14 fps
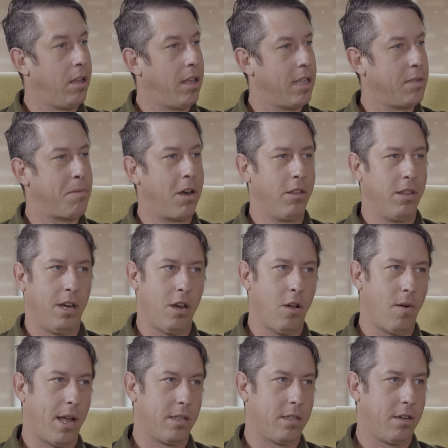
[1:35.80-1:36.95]
is better than
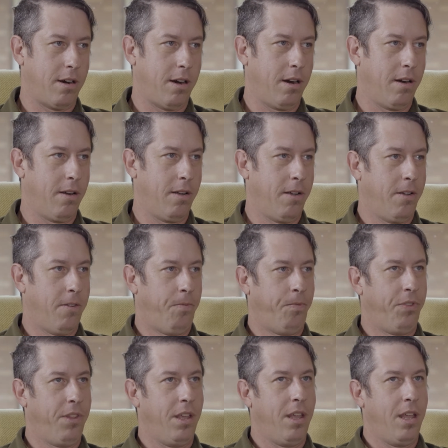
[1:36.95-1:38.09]
no answer.
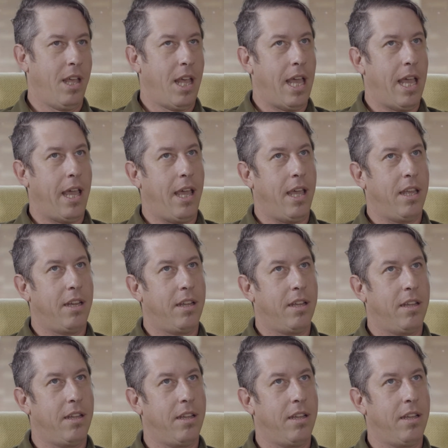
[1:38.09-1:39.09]
And